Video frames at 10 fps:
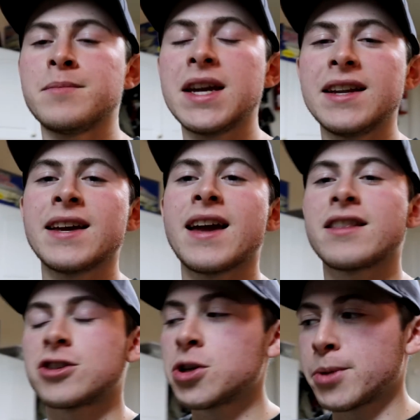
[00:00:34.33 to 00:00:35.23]
meaning
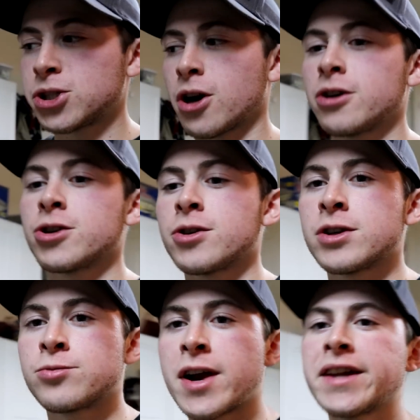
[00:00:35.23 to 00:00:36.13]
the supercharger
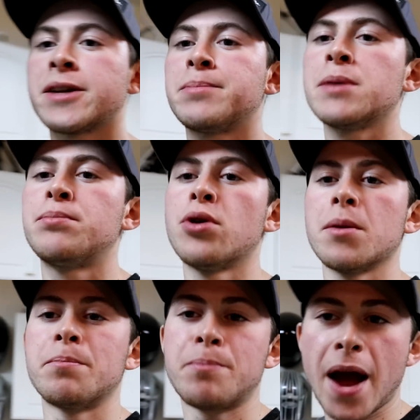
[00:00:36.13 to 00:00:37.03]
is ready to be
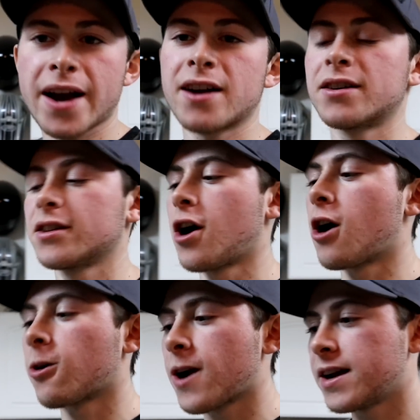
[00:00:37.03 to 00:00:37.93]
put back onto the
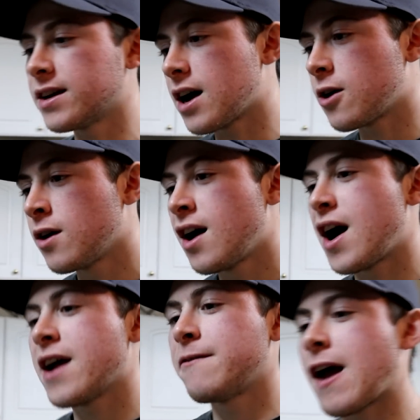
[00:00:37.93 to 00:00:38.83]
car right now.
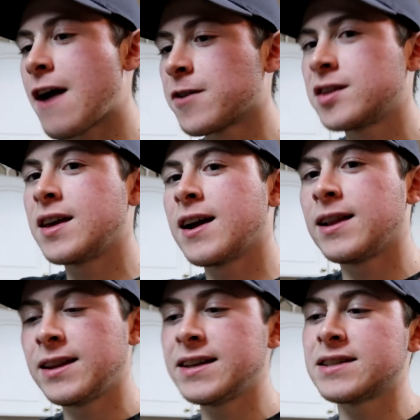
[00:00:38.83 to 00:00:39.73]
I have everything
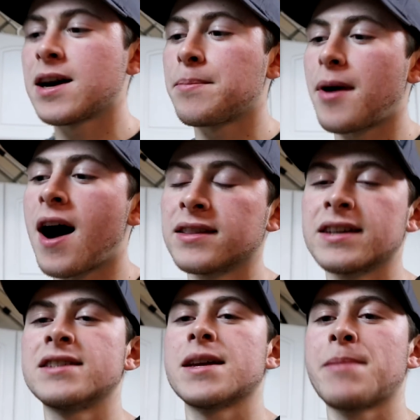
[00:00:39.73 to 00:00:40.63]
cleaned up on the
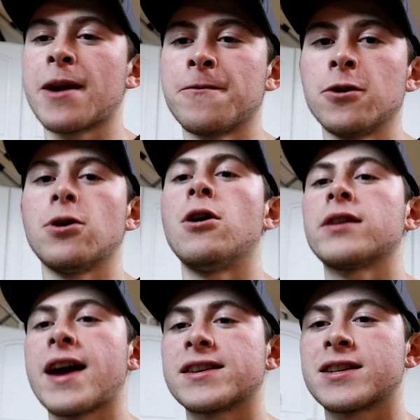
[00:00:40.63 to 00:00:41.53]
intake manifold.
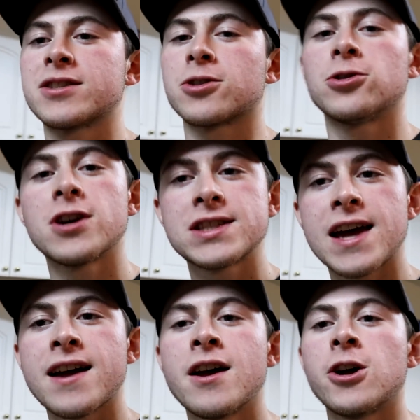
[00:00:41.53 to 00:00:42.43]
All gaskets are looked
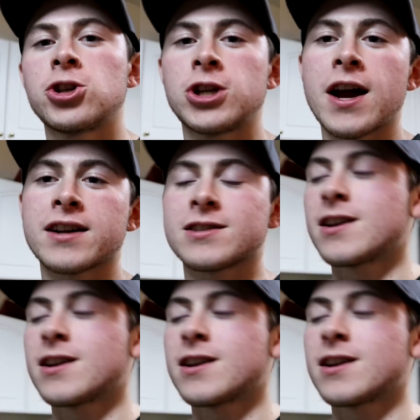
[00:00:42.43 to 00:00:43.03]
at, checked,